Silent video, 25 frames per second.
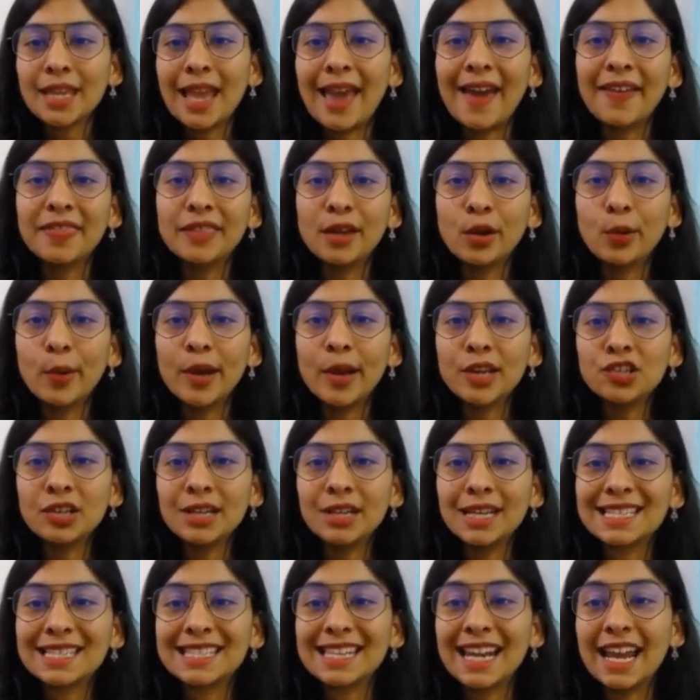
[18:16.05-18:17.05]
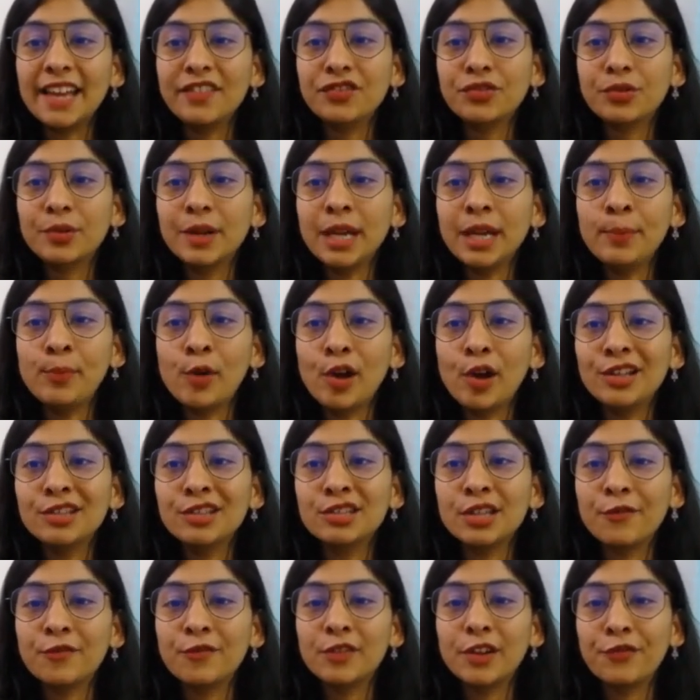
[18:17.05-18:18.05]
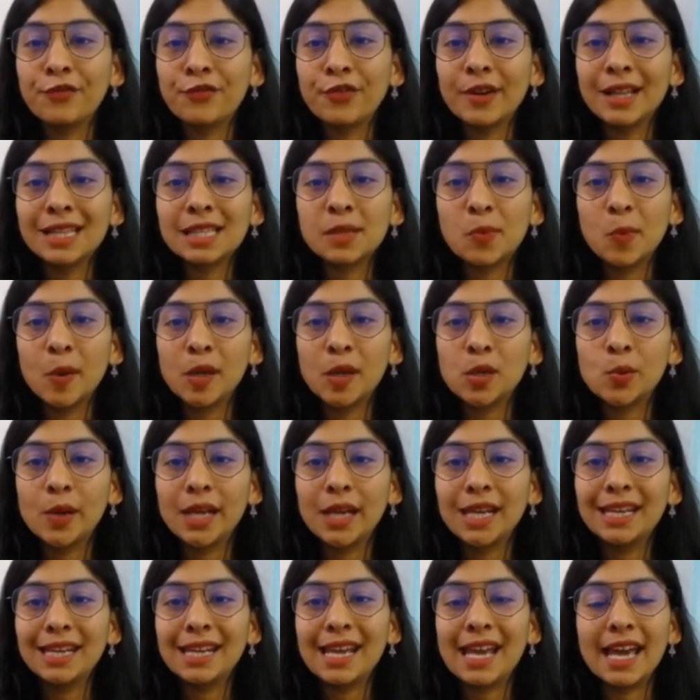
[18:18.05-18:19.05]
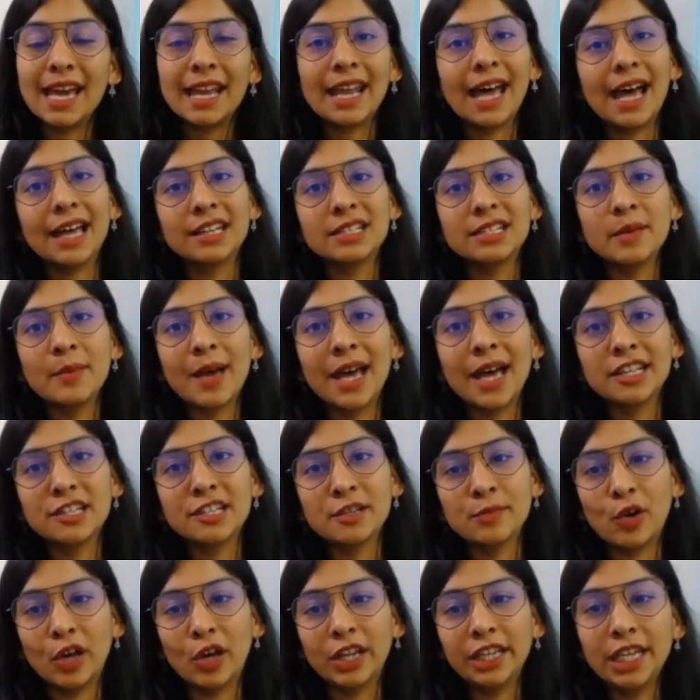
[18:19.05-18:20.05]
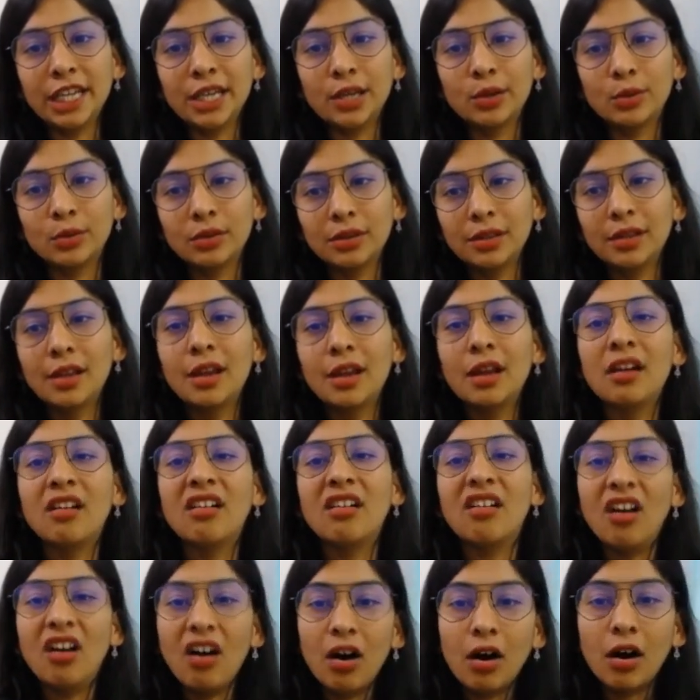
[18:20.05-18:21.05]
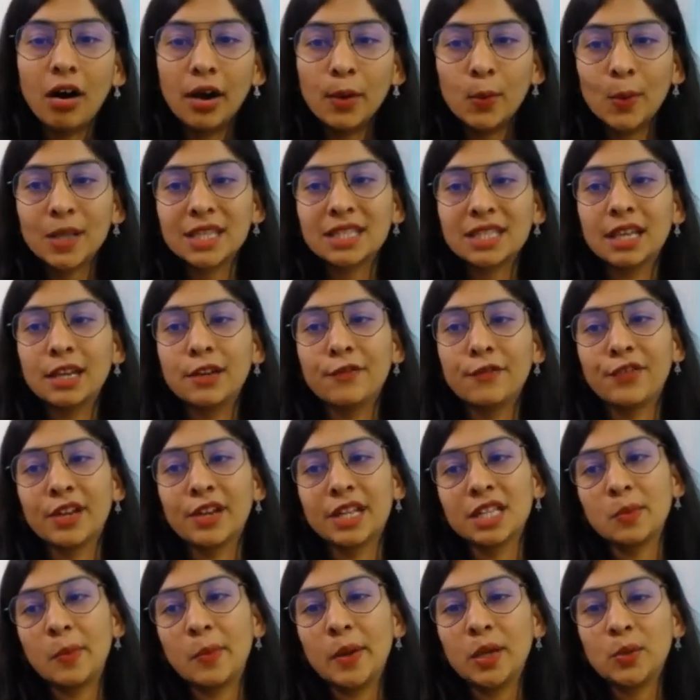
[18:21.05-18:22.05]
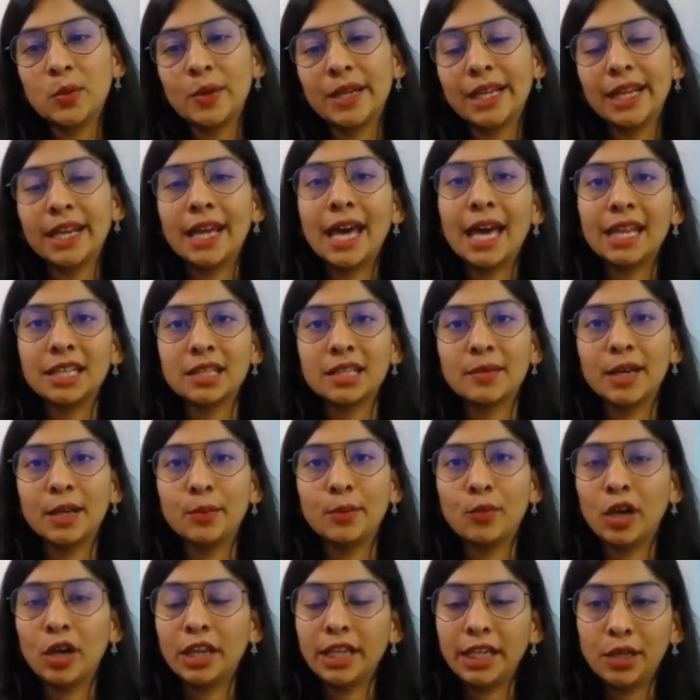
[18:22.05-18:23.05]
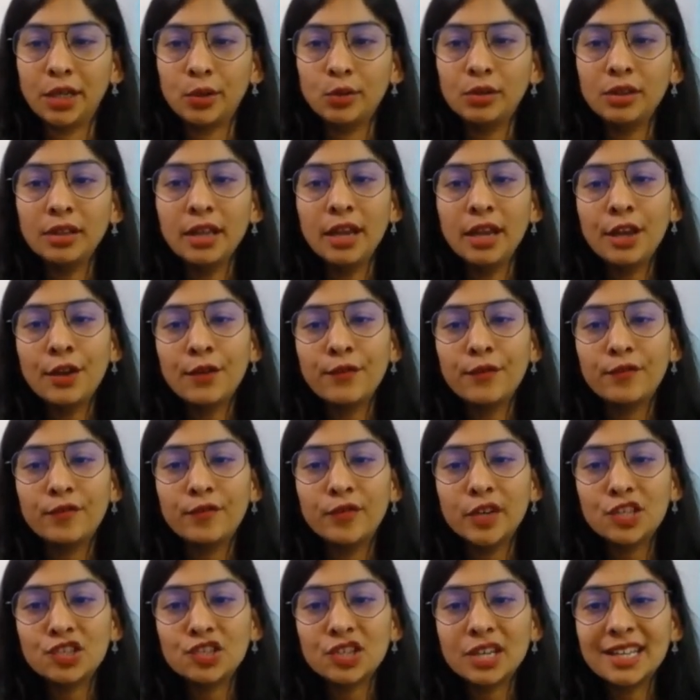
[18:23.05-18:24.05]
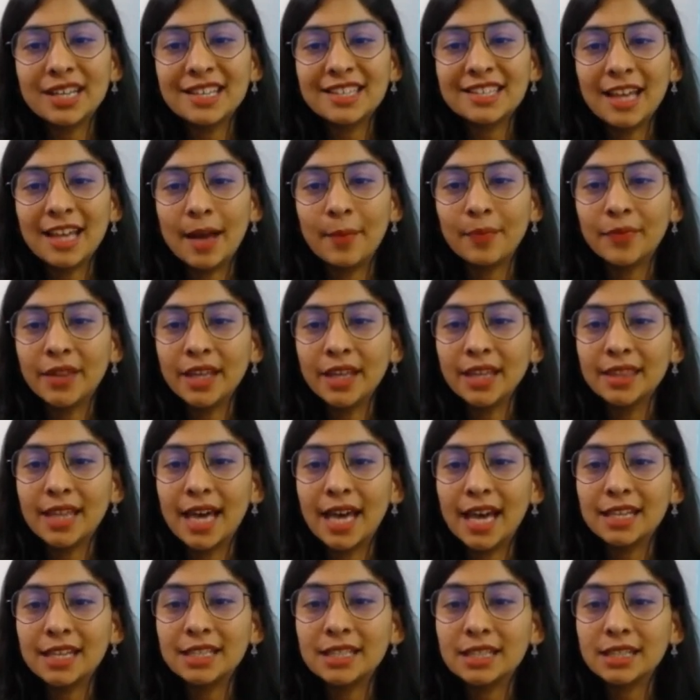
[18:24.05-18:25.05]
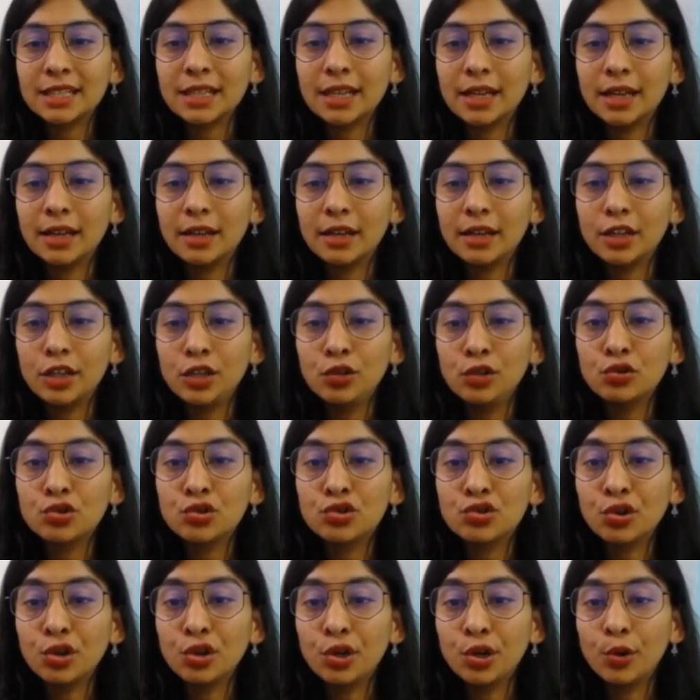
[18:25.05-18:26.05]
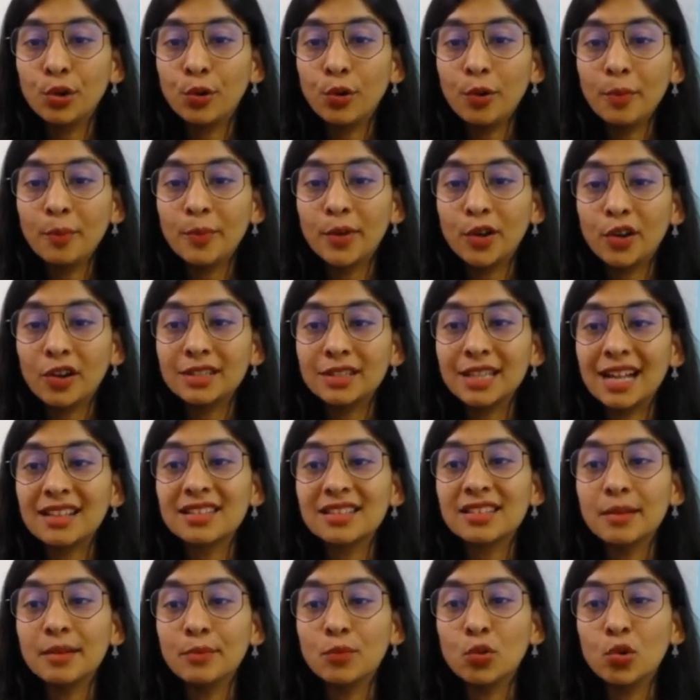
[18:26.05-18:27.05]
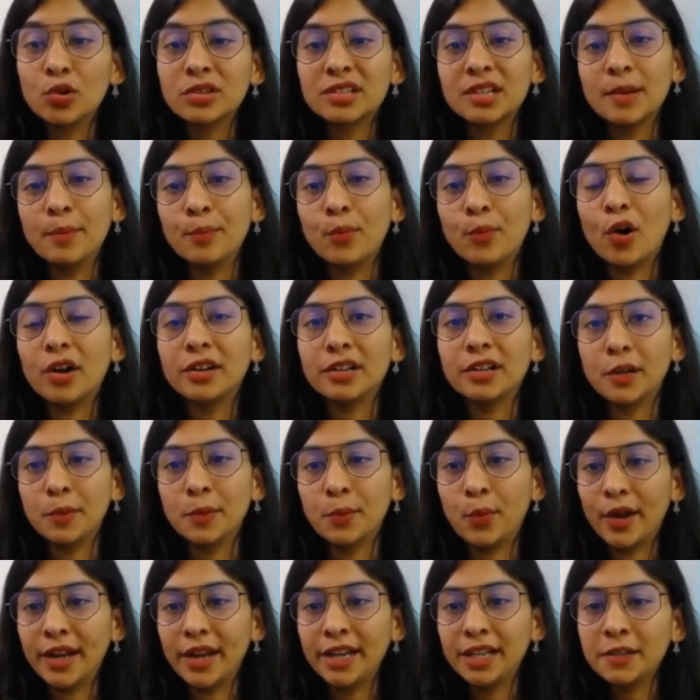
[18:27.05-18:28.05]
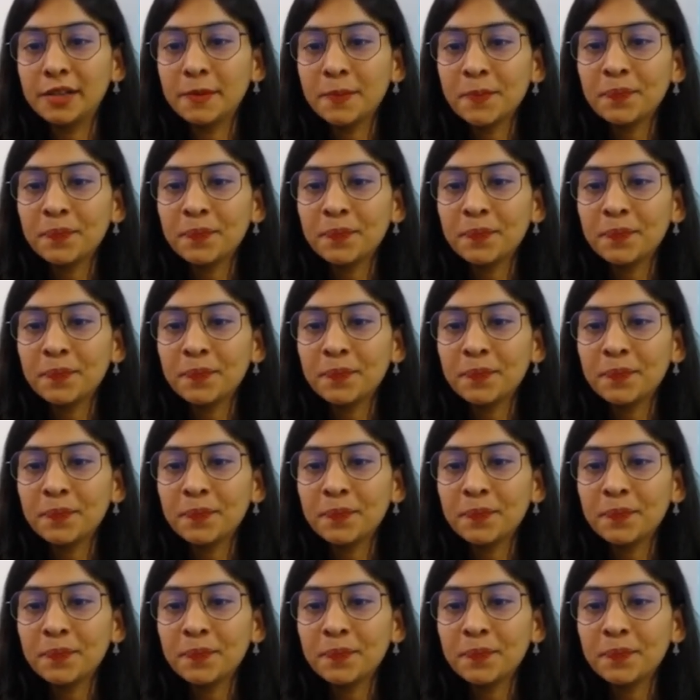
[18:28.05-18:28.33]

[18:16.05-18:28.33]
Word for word: And the question is write three points of difference between an atom and a molecule or what's the difference between an atom and molecule which is something that you should know because that's the most important point.